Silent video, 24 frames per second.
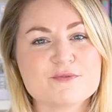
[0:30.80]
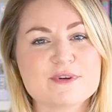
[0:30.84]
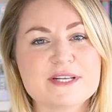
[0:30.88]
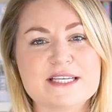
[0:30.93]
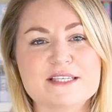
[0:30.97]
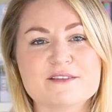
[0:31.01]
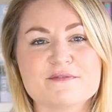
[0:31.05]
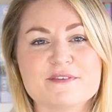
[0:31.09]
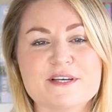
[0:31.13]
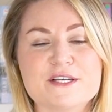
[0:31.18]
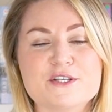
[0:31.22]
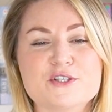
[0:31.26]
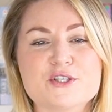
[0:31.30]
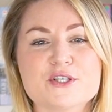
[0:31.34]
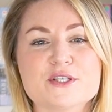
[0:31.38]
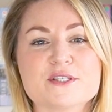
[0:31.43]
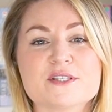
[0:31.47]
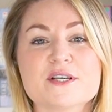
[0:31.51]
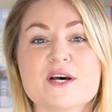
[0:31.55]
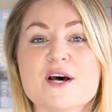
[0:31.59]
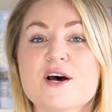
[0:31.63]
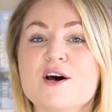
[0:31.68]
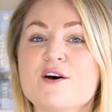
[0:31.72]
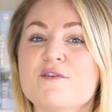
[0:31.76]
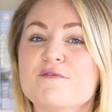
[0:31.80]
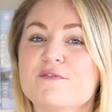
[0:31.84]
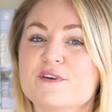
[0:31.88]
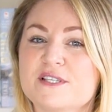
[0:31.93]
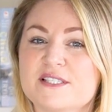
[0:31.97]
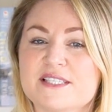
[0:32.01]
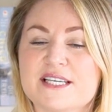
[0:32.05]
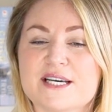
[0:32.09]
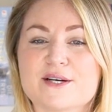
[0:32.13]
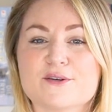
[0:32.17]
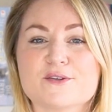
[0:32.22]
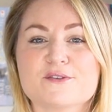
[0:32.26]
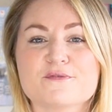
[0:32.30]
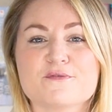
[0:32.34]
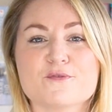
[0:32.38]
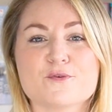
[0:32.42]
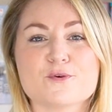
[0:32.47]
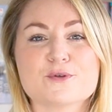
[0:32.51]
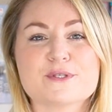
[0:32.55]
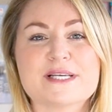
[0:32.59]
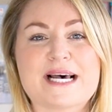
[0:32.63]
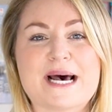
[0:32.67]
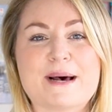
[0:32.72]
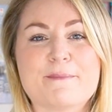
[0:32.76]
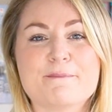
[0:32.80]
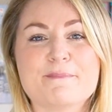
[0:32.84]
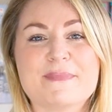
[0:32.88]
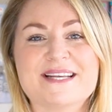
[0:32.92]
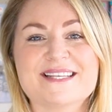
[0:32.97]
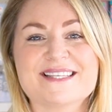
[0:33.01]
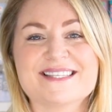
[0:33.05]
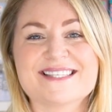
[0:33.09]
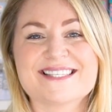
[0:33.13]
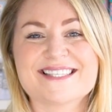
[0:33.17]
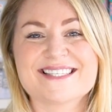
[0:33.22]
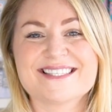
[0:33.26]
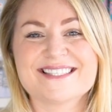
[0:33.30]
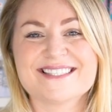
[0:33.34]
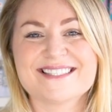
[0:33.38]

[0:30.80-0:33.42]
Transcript: release features for Salesforce admins.